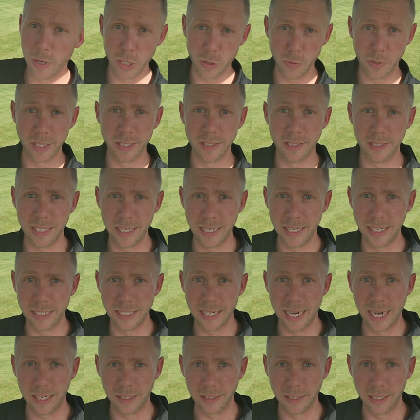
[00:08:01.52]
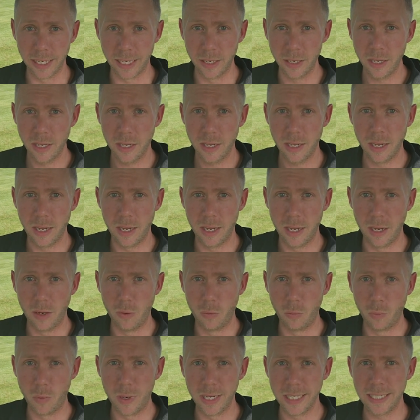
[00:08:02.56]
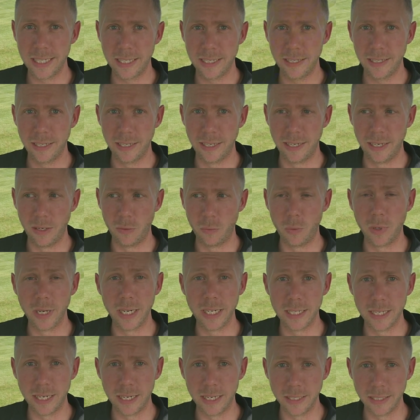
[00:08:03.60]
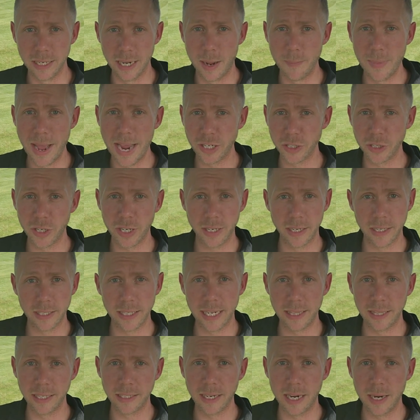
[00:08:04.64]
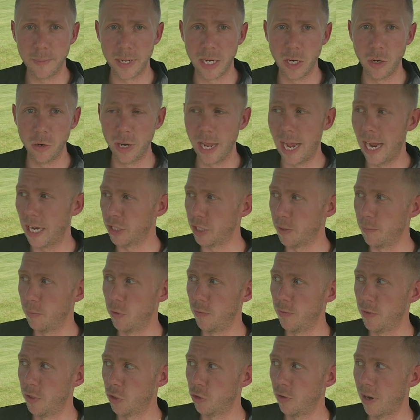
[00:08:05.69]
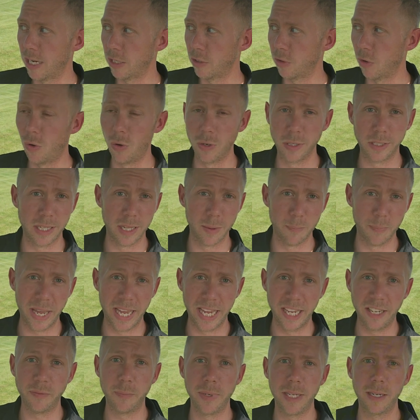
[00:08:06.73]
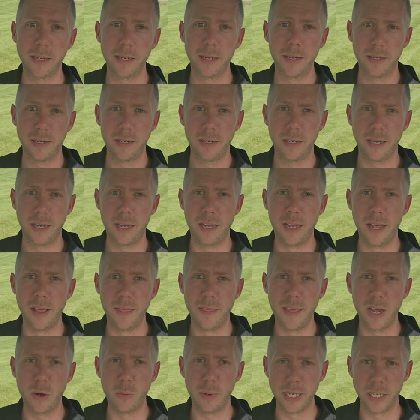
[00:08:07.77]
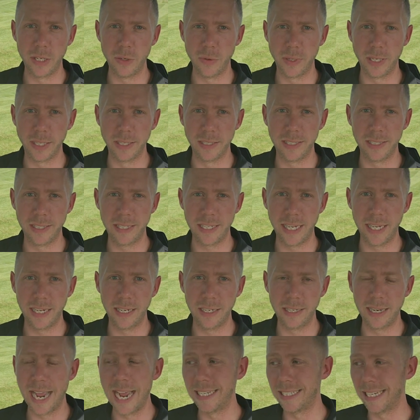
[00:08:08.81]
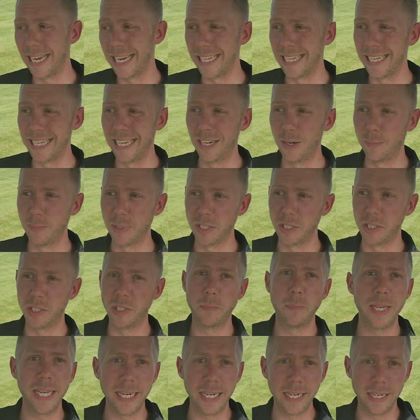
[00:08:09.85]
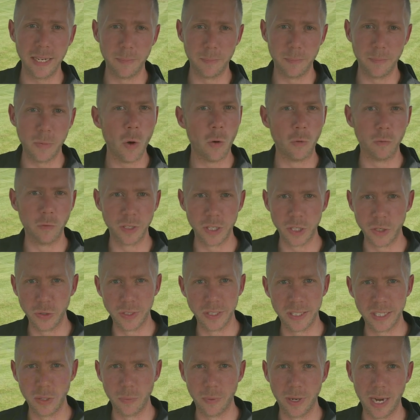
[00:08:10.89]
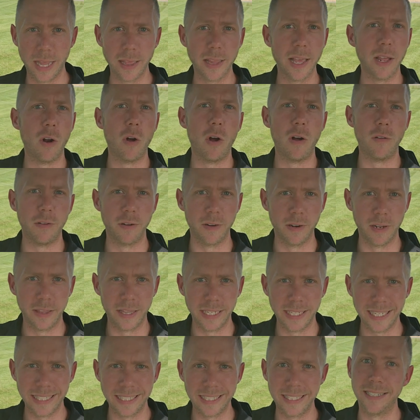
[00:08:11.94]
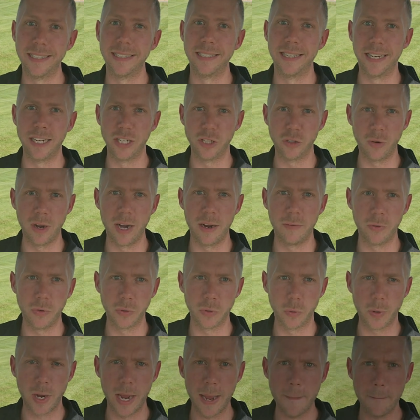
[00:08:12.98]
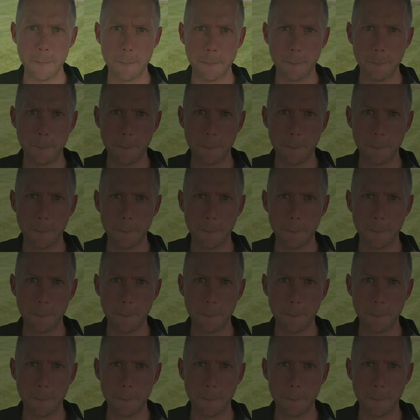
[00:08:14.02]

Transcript: way you can see exactly what it does. And I'm actually going to take the time here to actually move this tractor onto the pavement. That way you can see it as I can get up to speed, and hopefully you can see when I let off on it, the distance that it travels, okay?